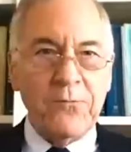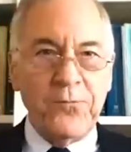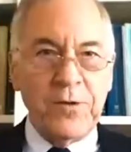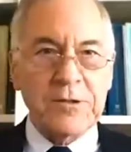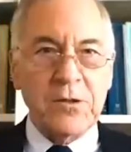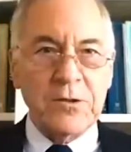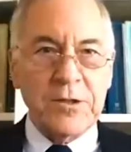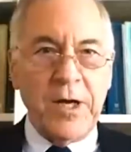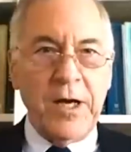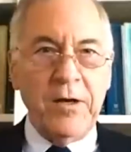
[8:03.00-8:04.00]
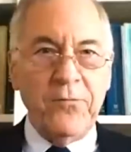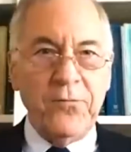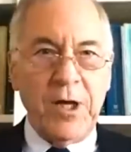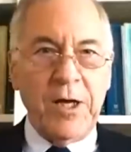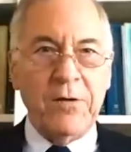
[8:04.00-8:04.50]
fiscal side of
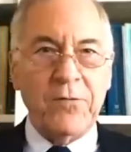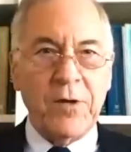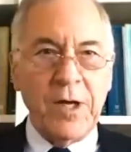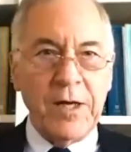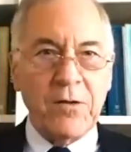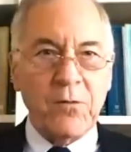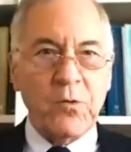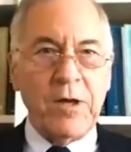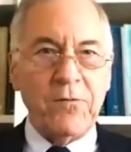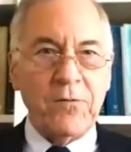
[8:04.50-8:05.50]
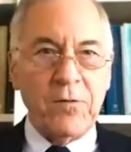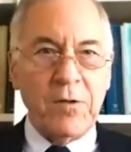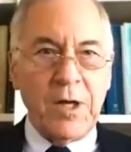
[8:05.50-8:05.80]
things and the reason,